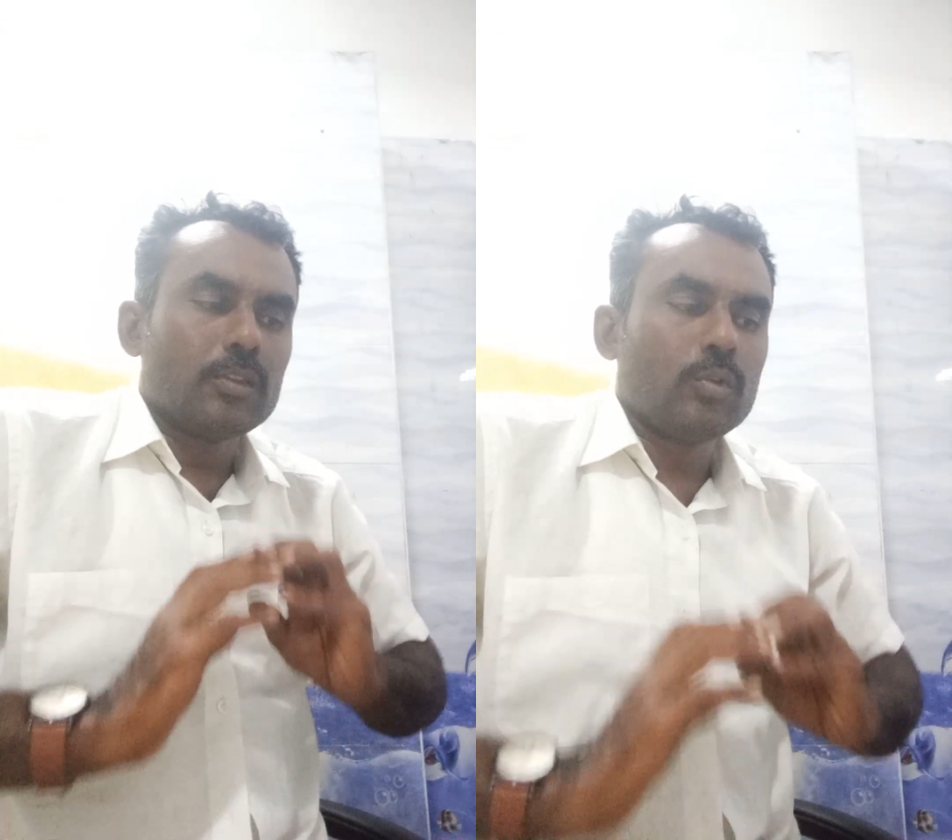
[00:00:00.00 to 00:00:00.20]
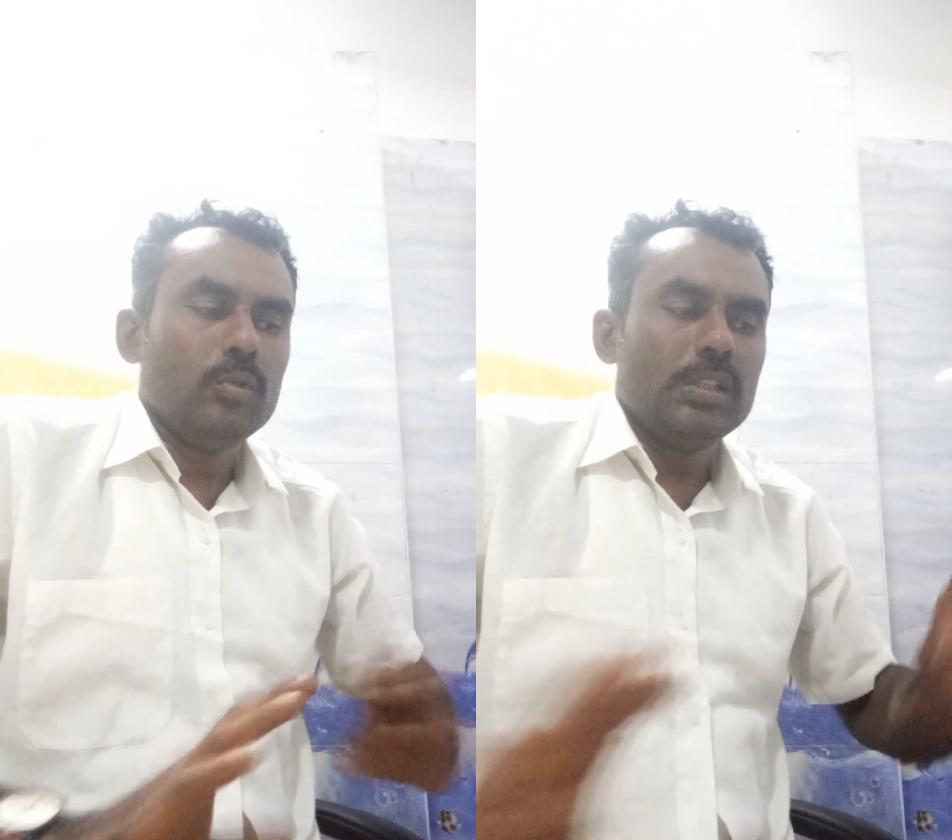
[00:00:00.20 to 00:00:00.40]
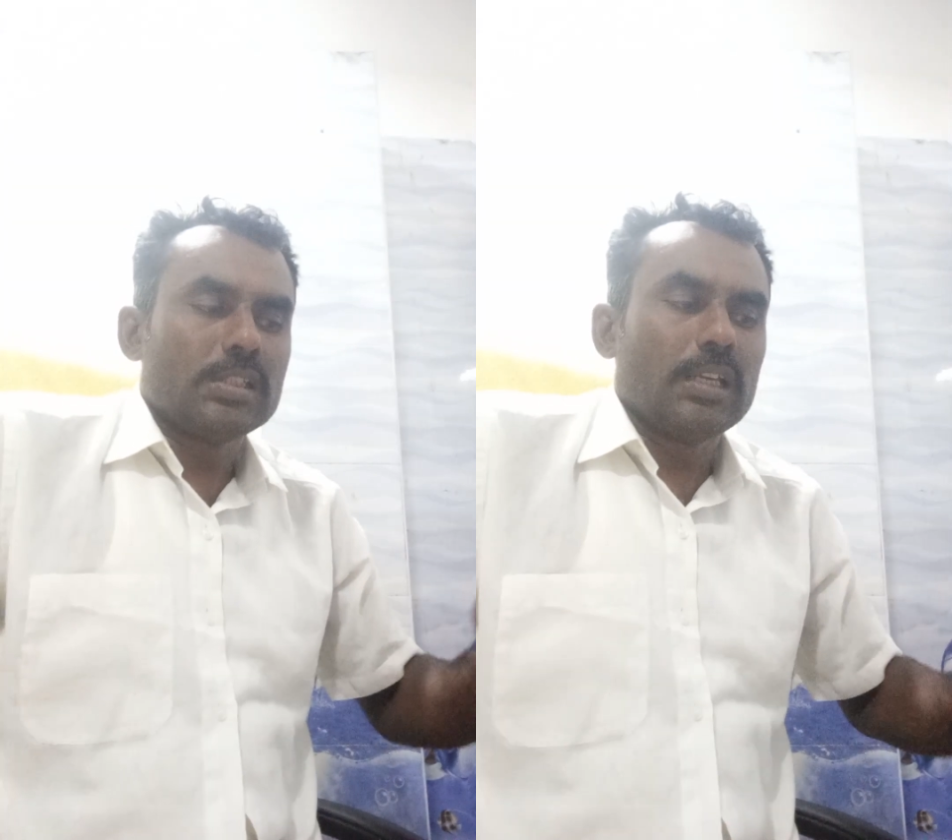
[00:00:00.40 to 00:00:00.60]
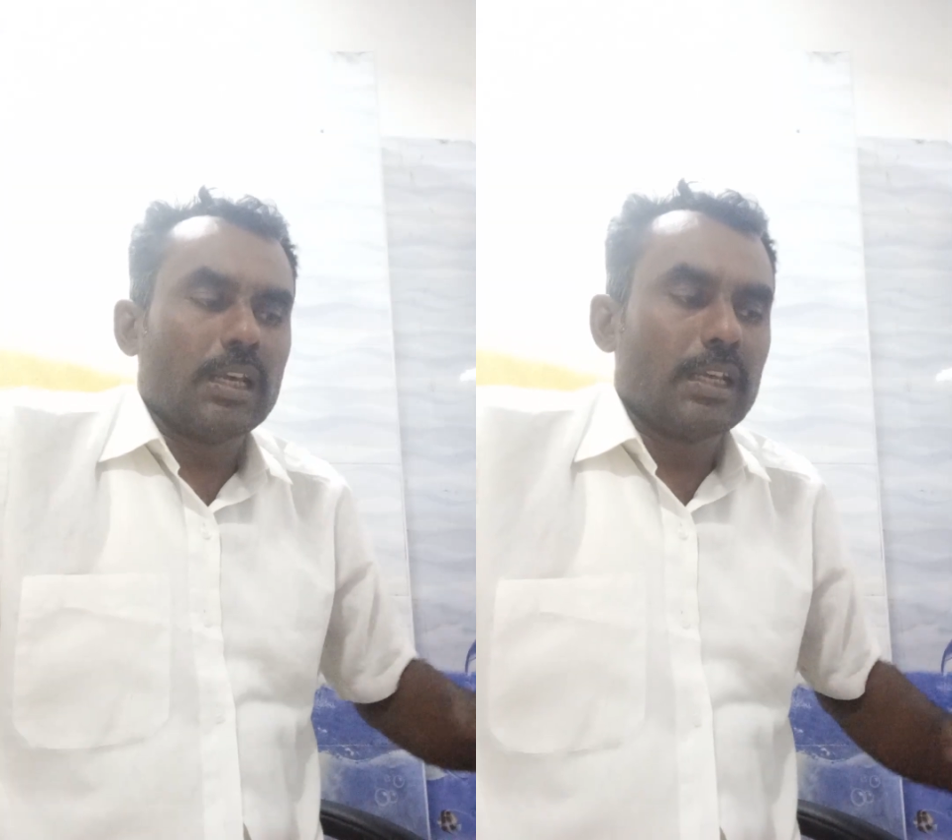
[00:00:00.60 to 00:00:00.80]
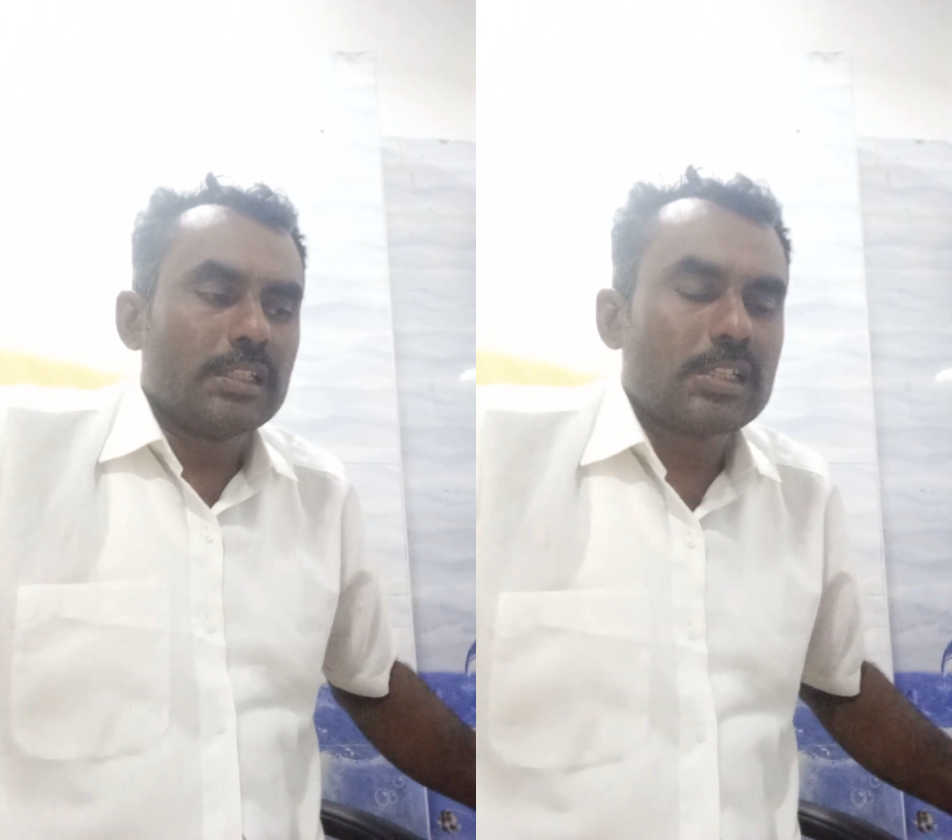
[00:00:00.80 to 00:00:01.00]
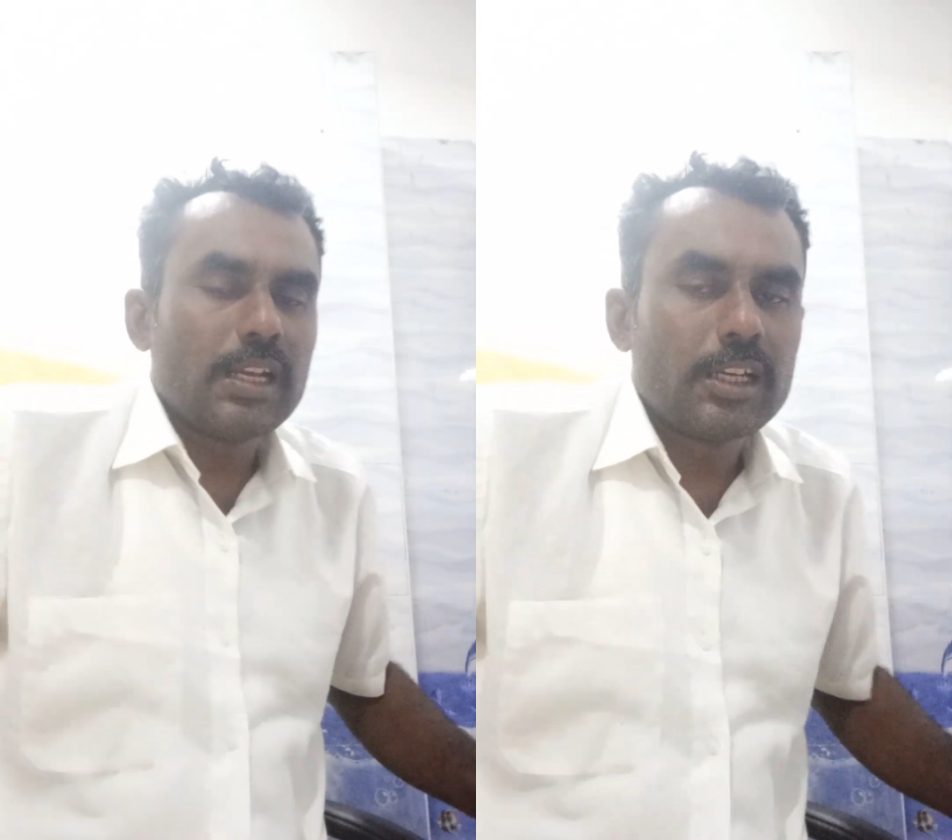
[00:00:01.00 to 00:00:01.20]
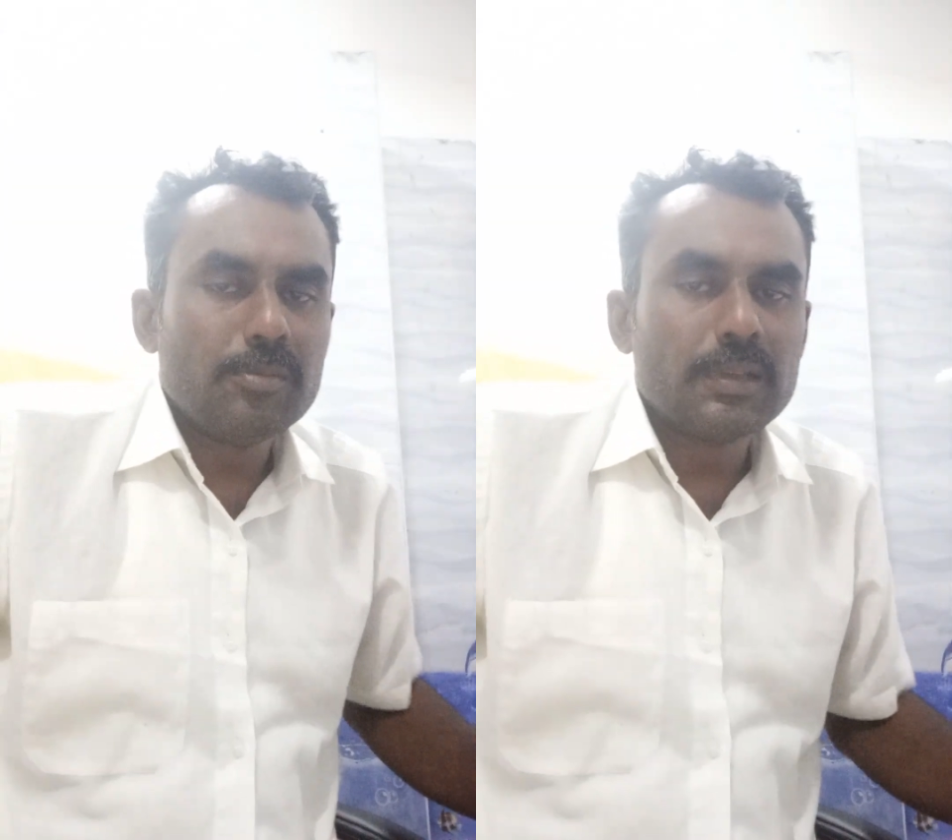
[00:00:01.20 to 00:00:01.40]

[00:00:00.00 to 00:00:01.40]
Through this historical